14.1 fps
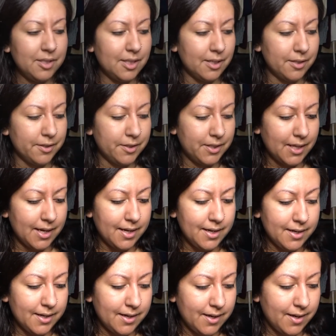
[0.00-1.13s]
sticker set.
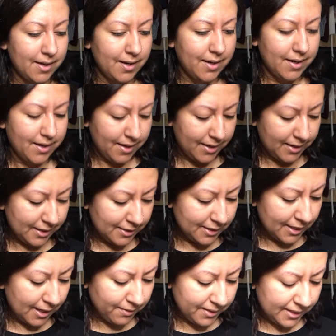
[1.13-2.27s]
And did
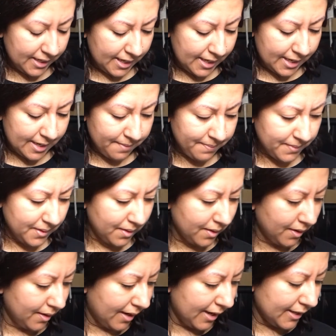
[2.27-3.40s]
I only get him?
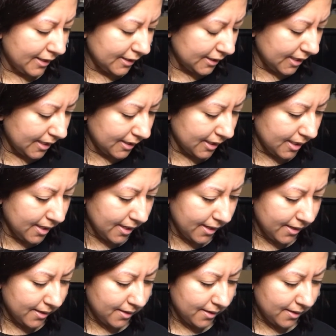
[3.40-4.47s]
I guess that's it.